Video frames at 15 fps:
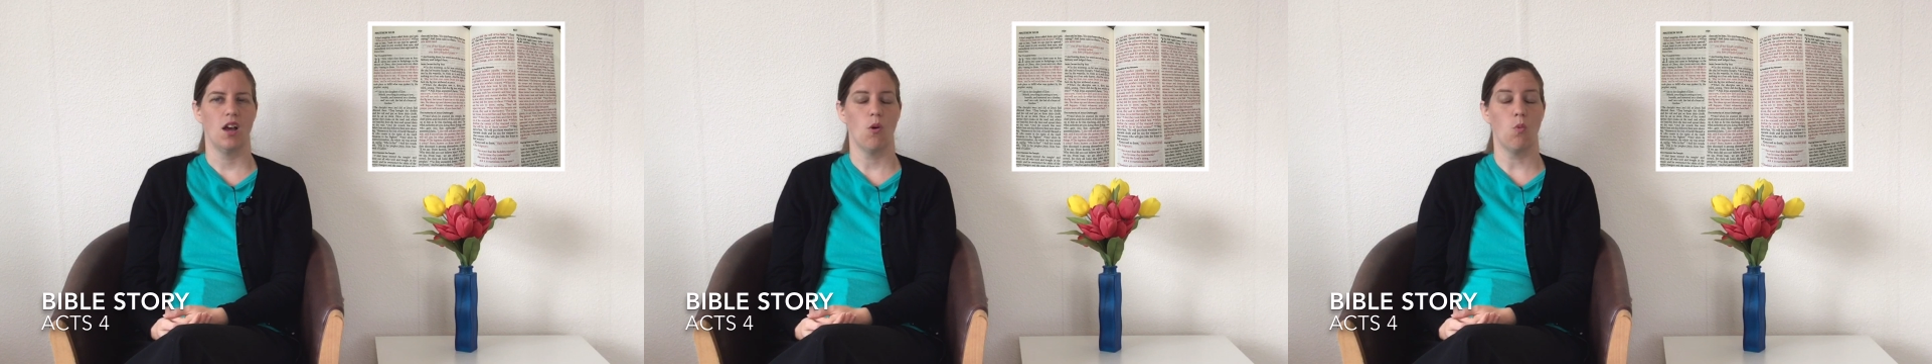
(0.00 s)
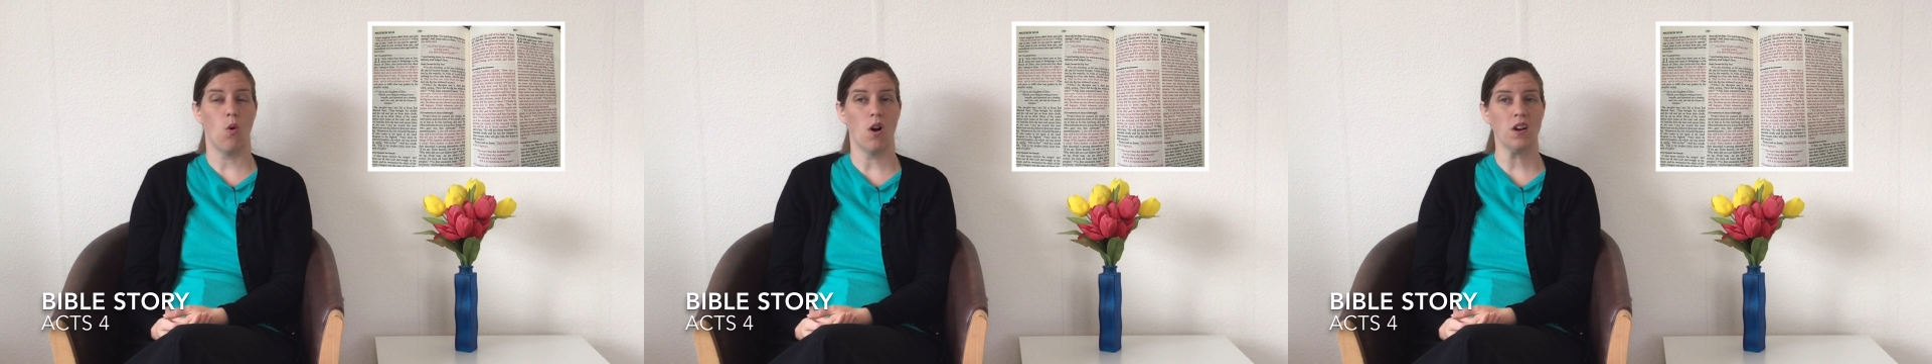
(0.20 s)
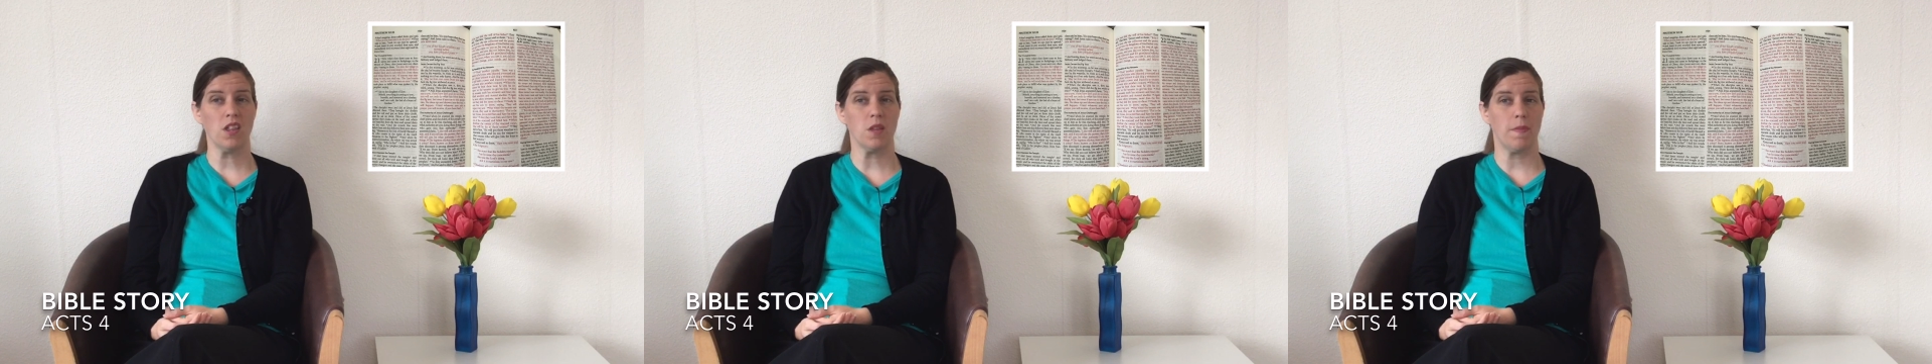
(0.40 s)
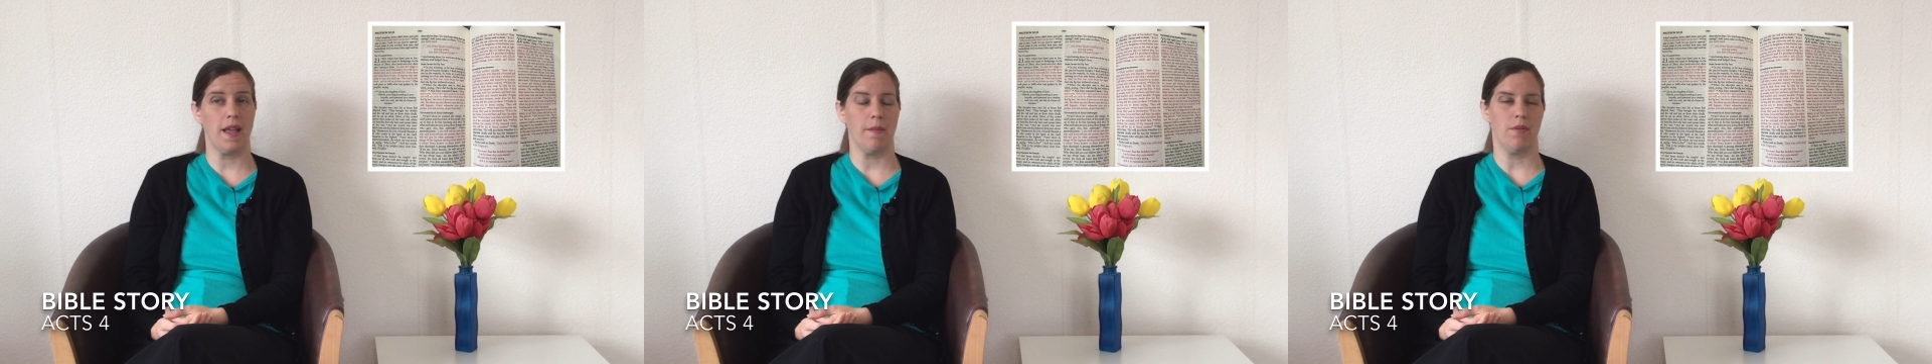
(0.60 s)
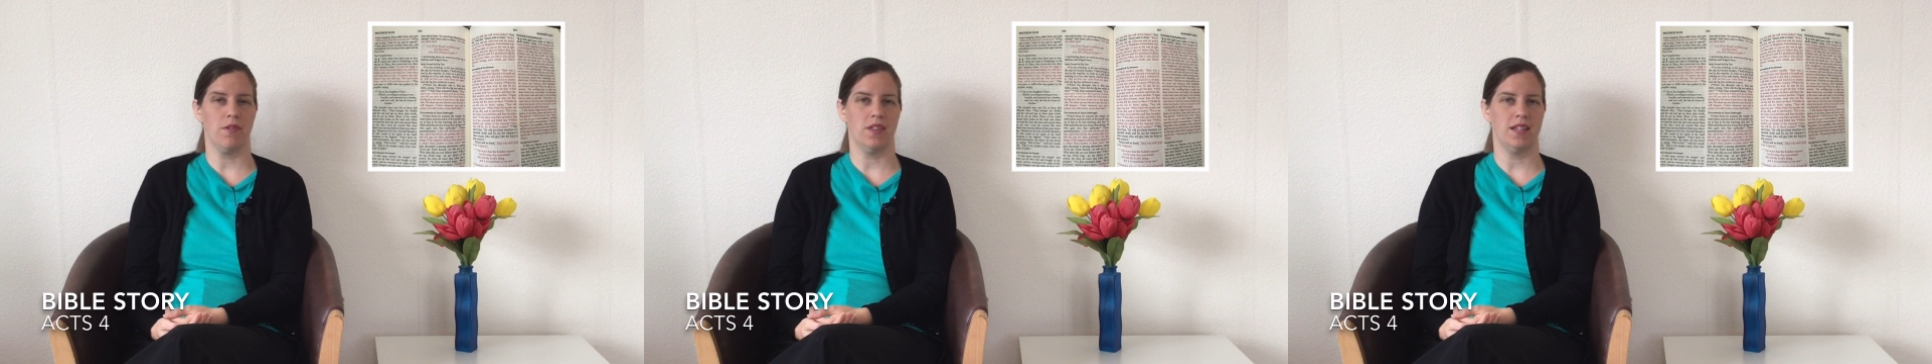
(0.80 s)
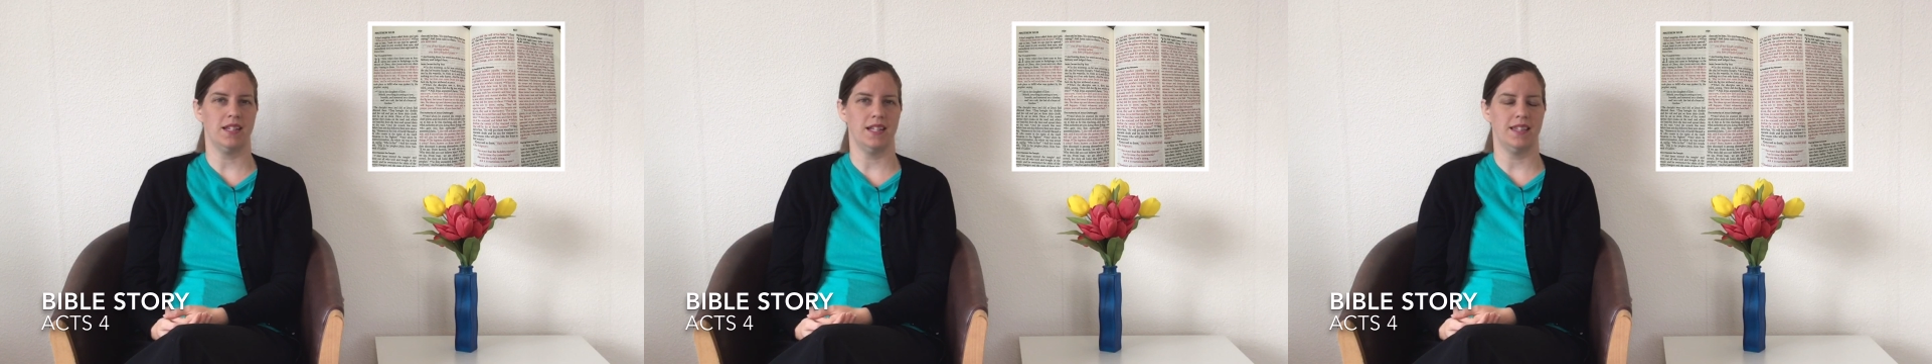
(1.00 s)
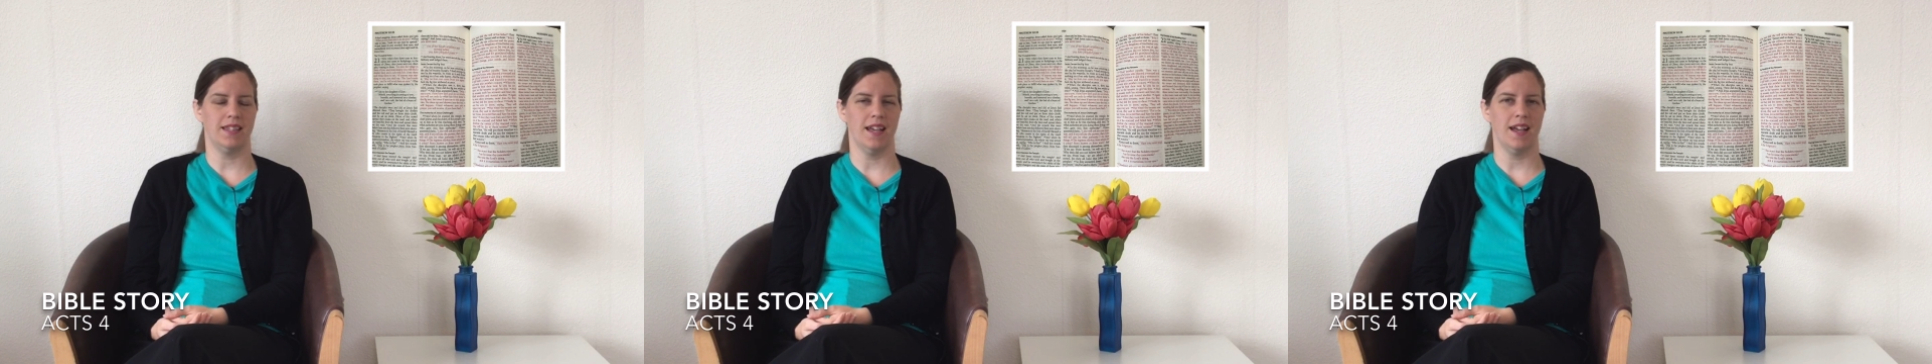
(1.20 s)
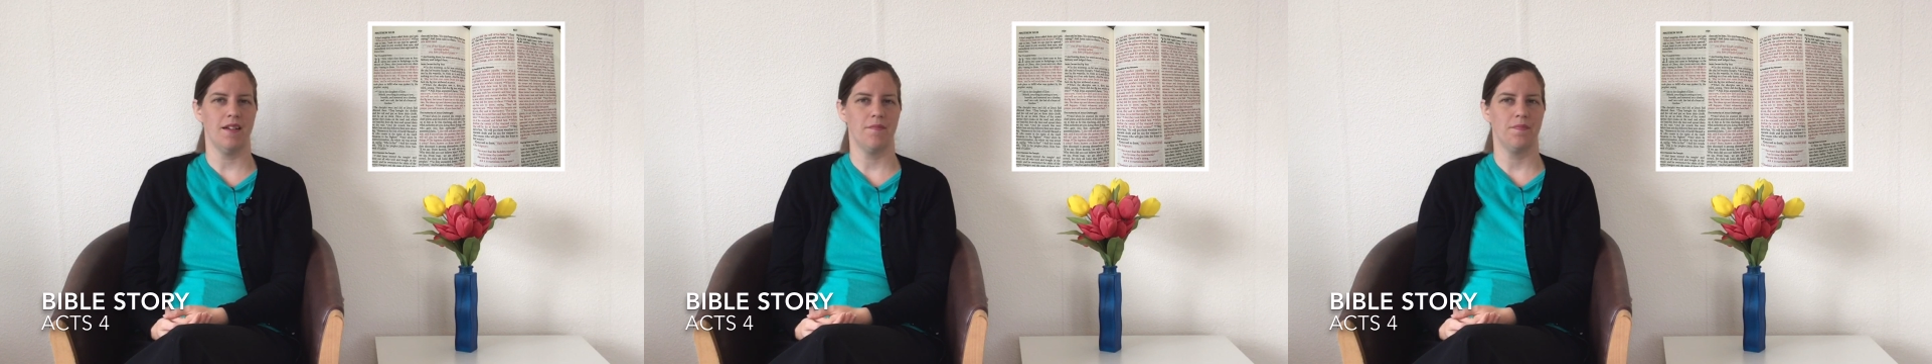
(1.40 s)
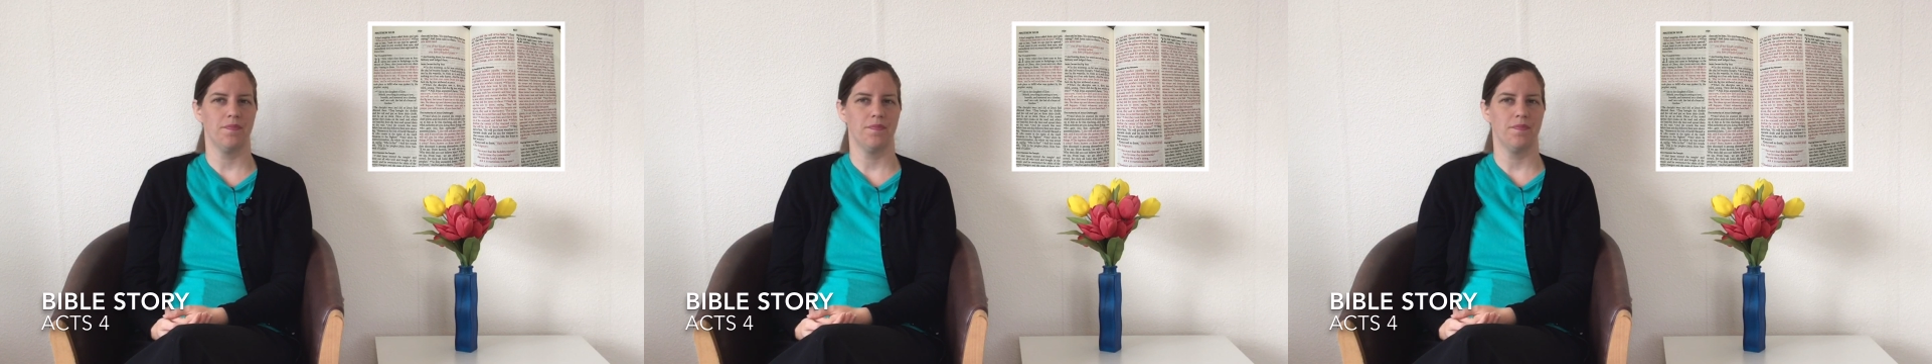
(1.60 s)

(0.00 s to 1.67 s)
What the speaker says: One of the people that did that